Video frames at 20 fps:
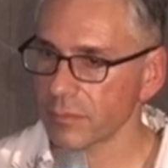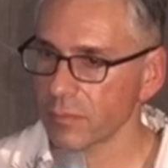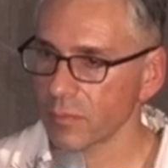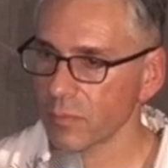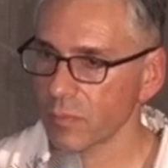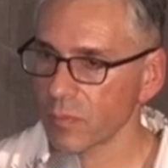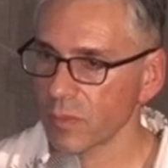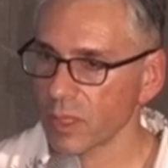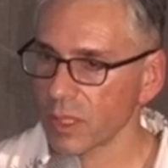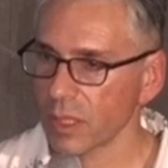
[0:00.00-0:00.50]

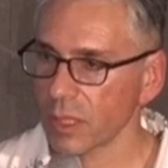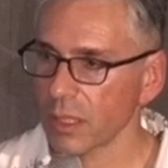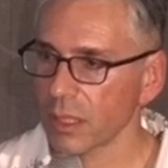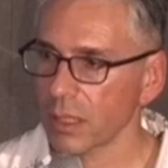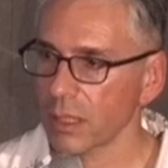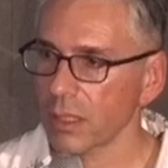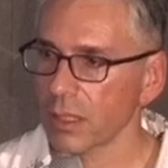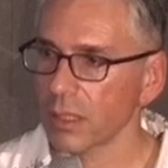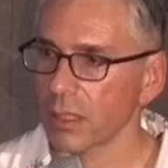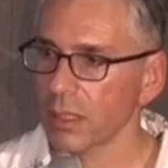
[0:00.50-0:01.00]
do you
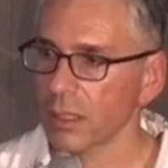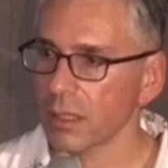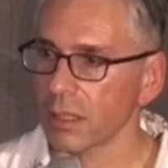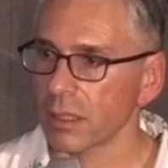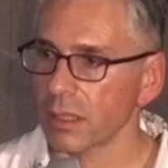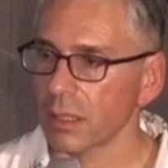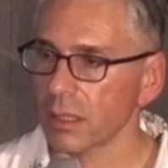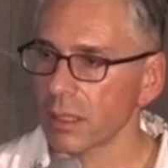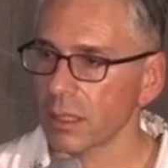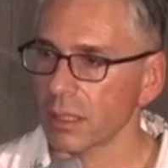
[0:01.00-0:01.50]
think are you
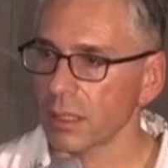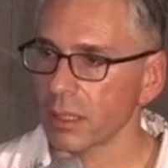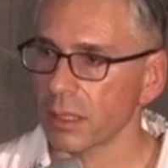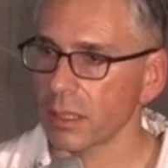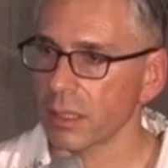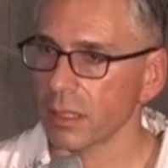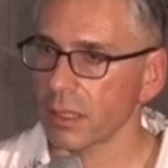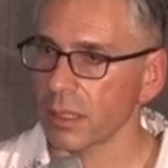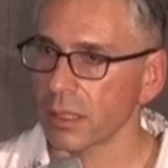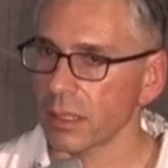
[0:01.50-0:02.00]
guys
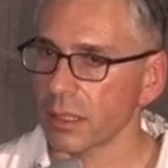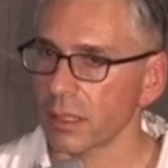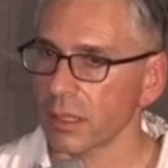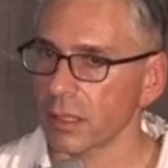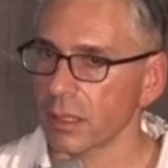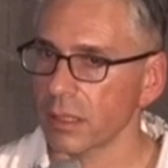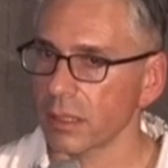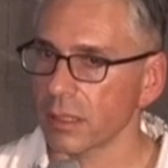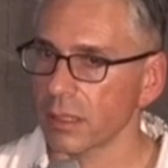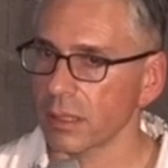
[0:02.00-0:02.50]
are you
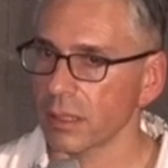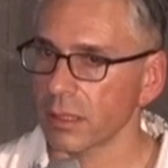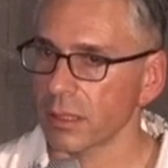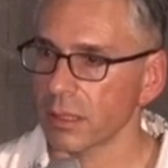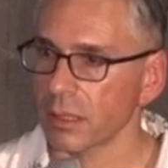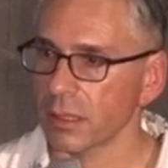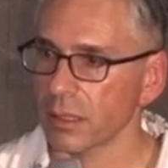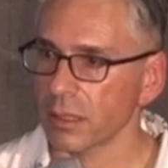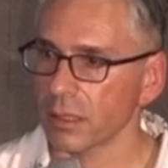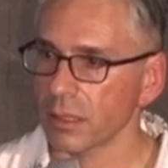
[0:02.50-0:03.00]
guys on the
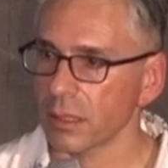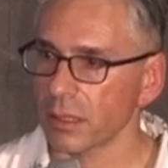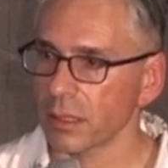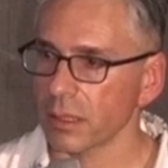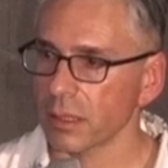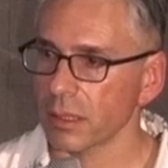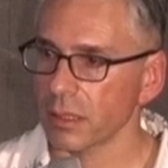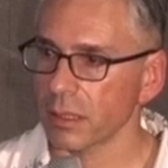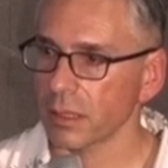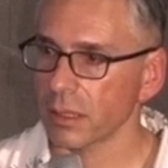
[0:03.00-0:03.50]
eyes of
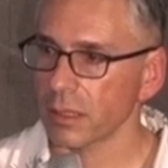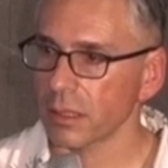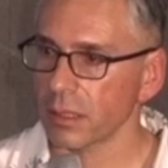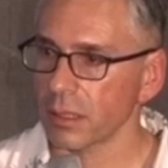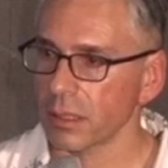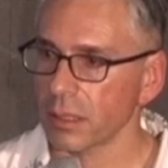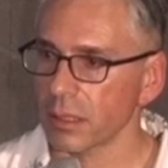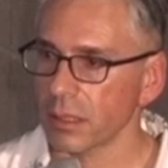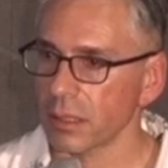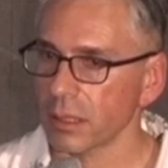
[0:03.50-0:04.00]
any
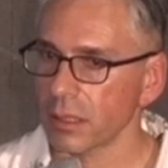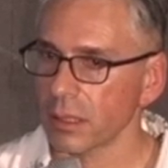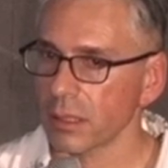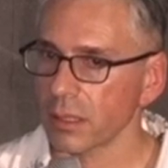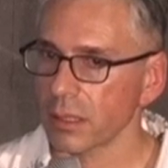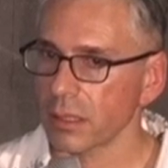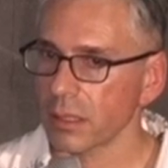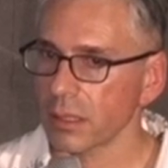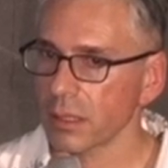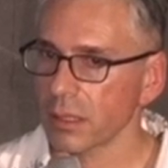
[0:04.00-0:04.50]

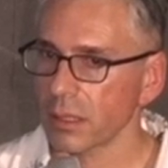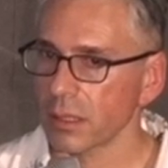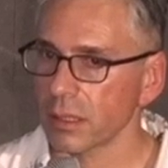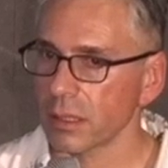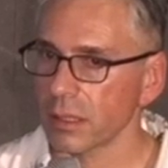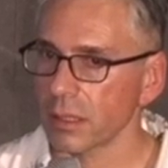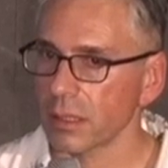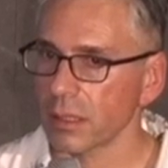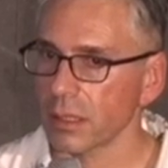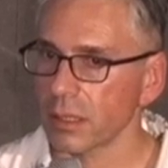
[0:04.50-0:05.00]
regulatory
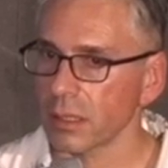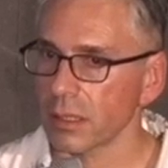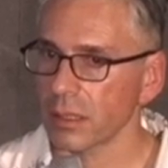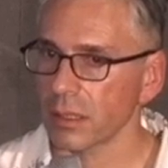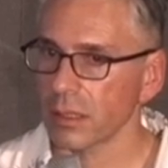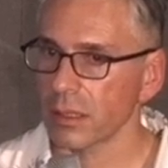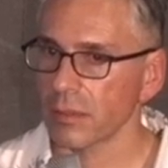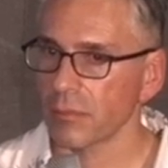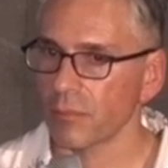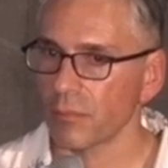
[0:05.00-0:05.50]
bodies for
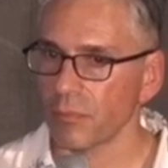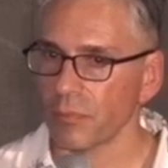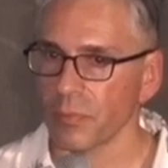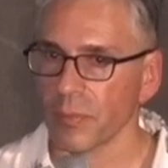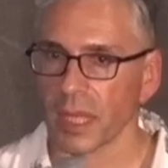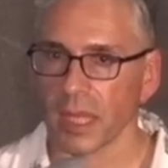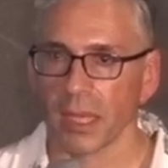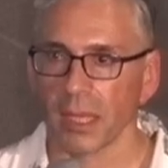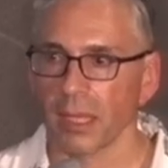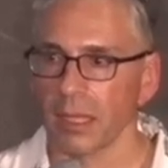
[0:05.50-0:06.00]
for that
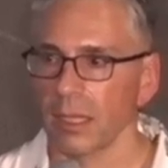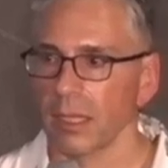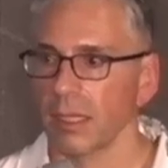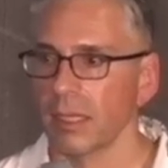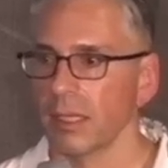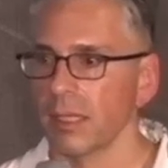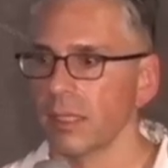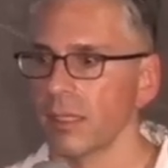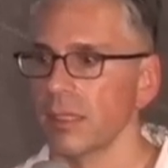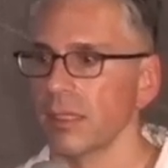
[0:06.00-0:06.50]
or
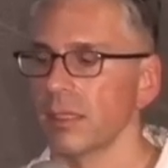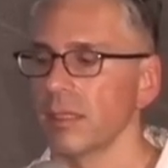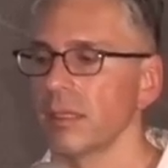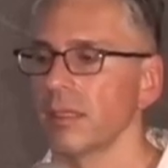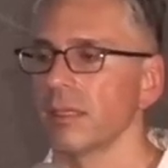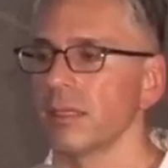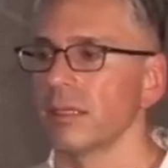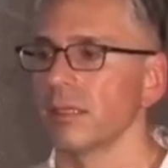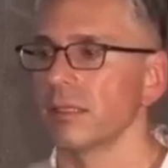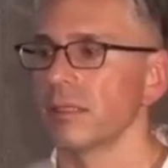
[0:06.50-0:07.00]
or
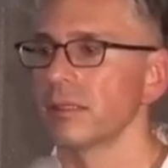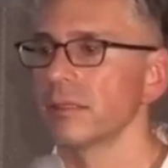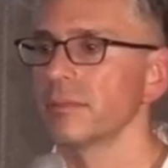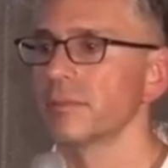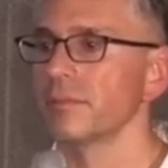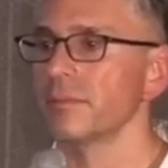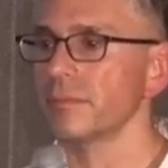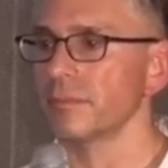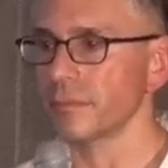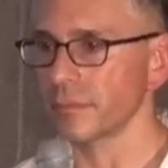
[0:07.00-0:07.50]
how
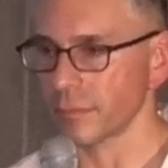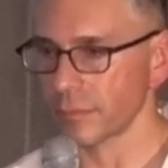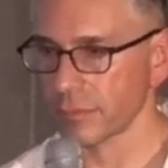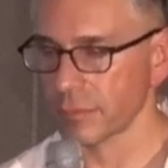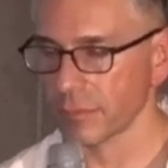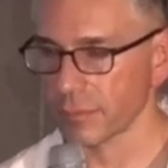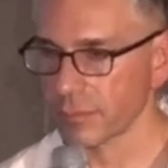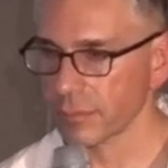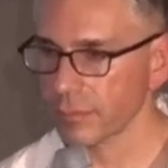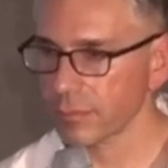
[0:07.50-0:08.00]
you know
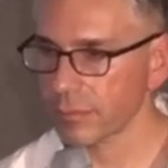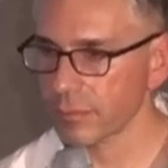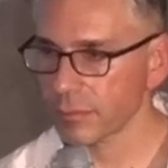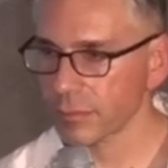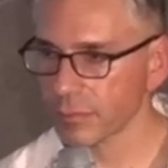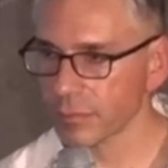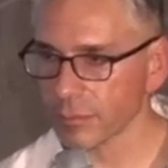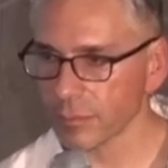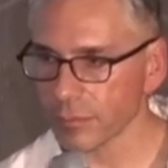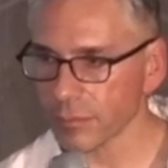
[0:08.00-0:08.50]
what what is
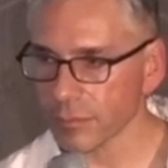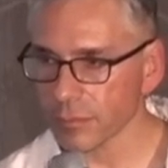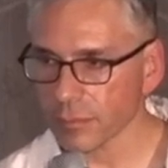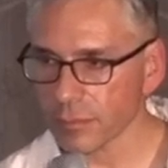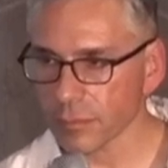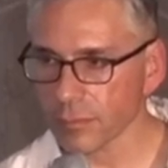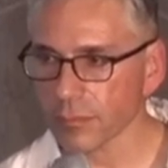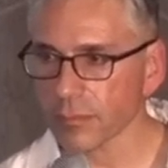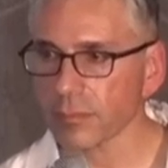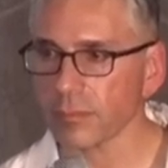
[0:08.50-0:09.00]
seen as for
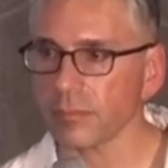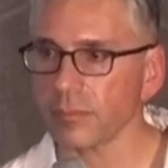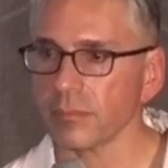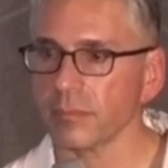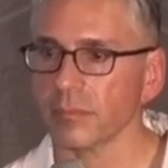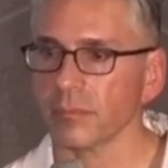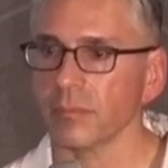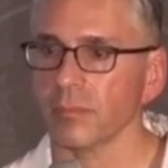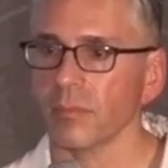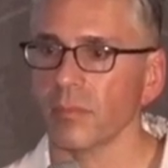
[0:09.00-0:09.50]
EY in
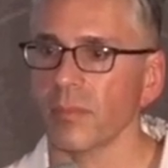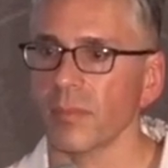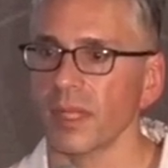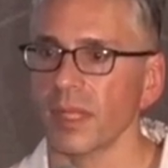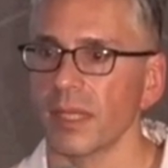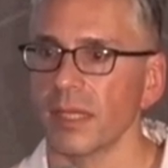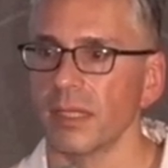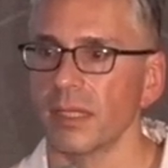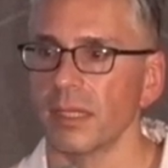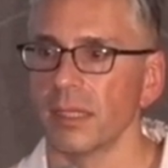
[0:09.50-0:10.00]
that
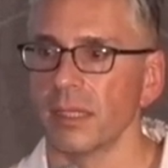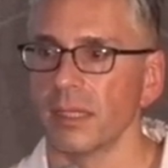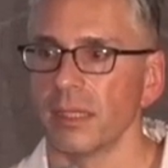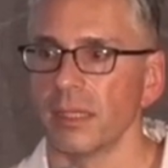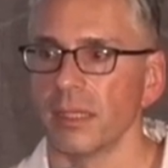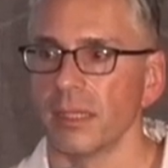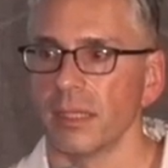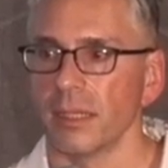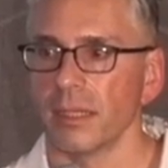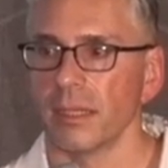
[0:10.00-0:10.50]
case
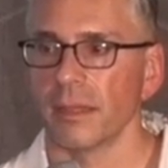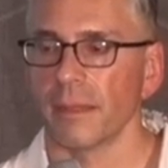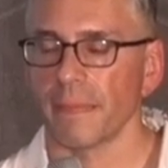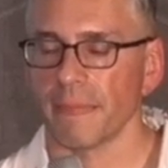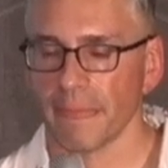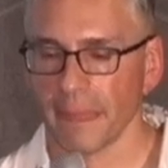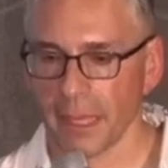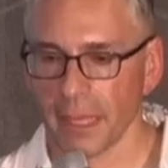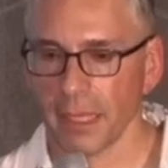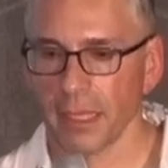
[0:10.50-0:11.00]
or or
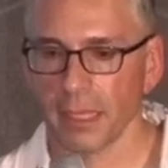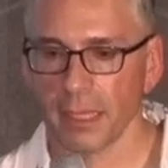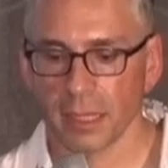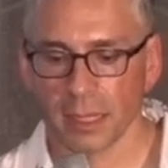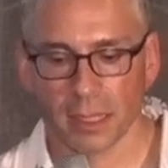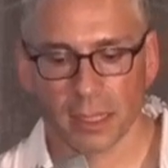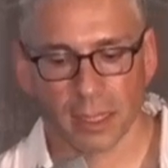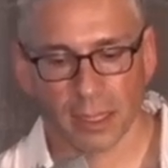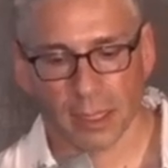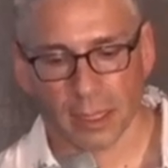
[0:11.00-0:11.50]
and, and
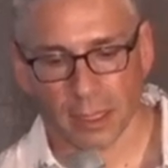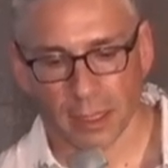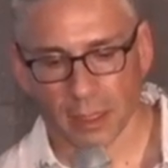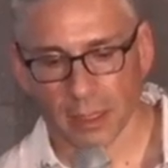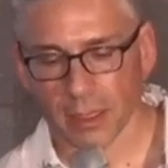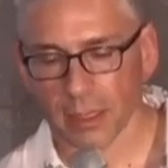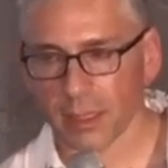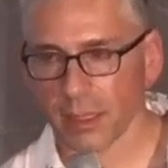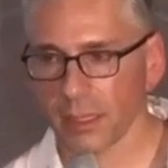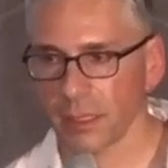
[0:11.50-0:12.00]
I love to
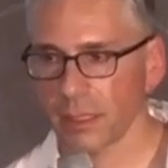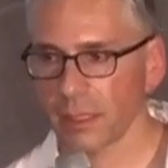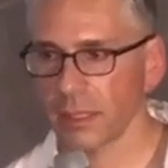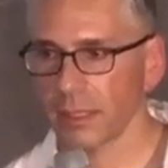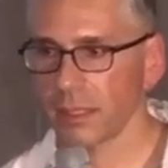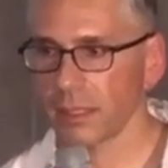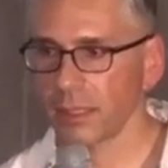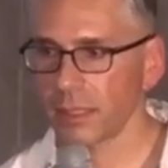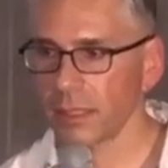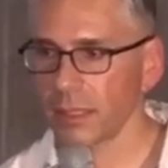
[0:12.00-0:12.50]
provide any
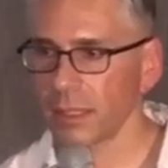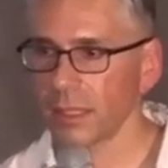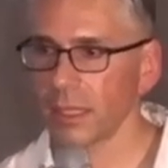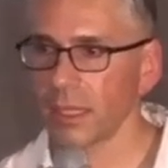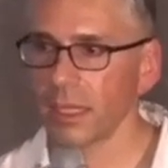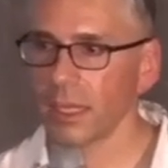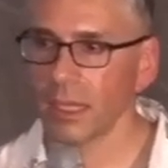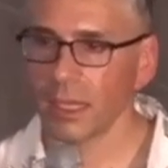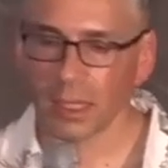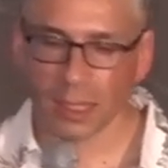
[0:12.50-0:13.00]
feedback or
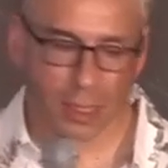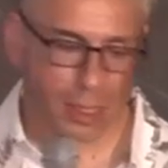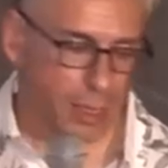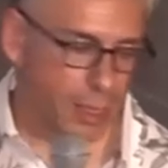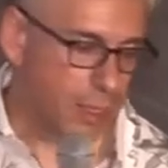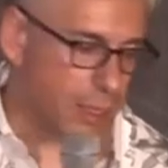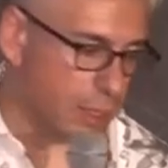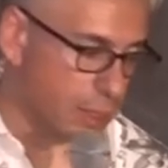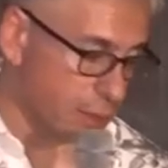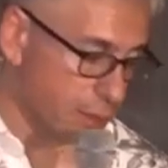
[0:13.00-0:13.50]
or or,
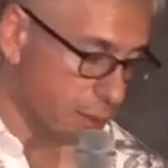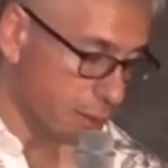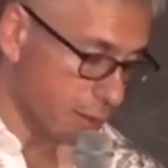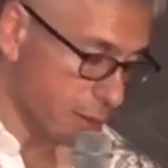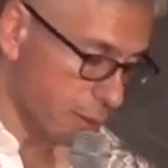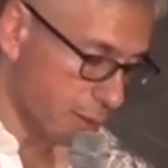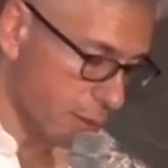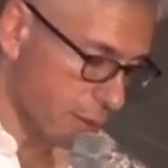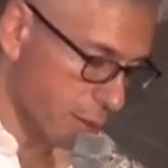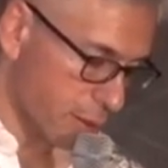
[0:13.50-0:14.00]

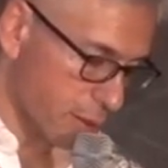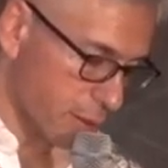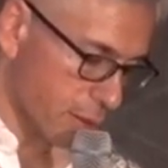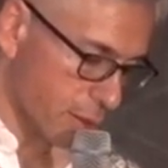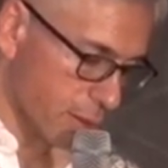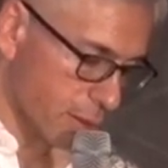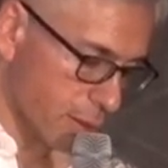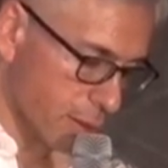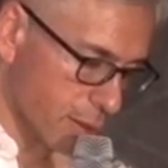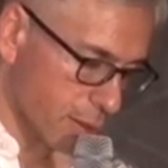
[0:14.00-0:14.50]
or
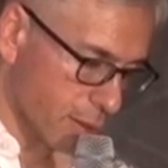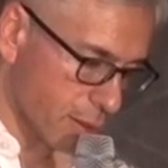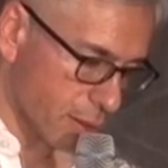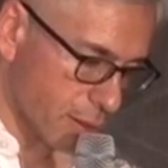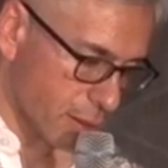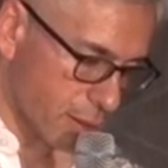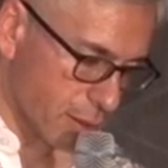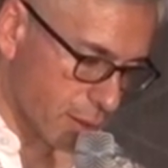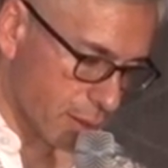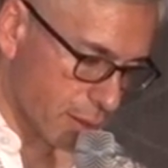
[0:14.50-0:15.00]
expertise you
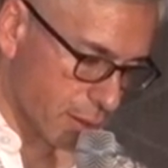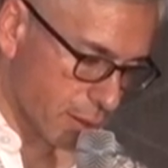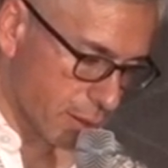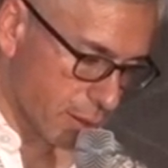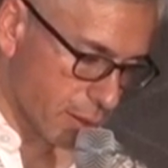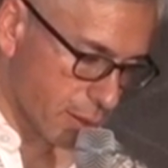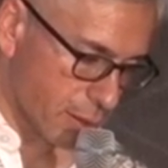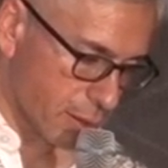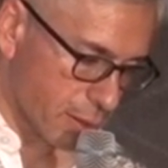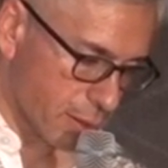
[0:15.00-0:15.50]
guys are
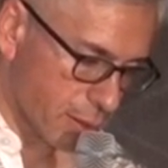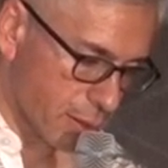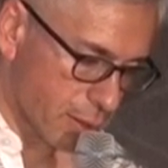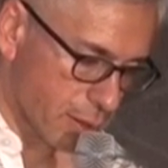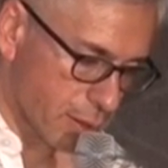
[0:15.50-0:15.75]
still building a